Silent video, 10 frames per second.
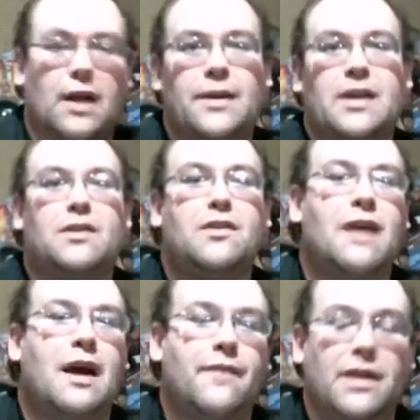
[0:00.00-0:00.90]
I mean, you
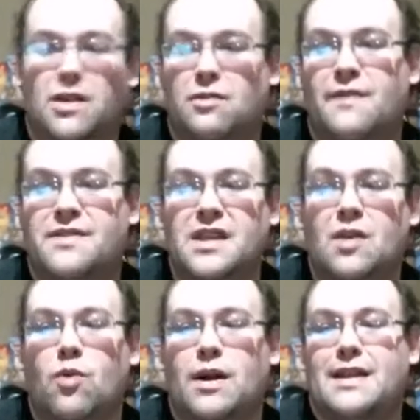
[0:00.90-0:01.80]
have in
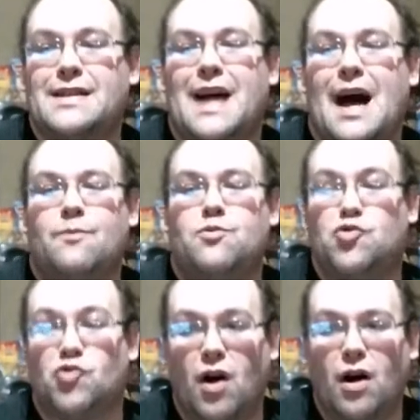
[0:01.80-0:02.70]
UFC one of the top
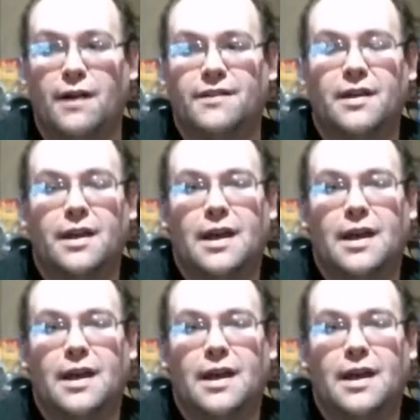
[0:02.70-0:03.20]
draws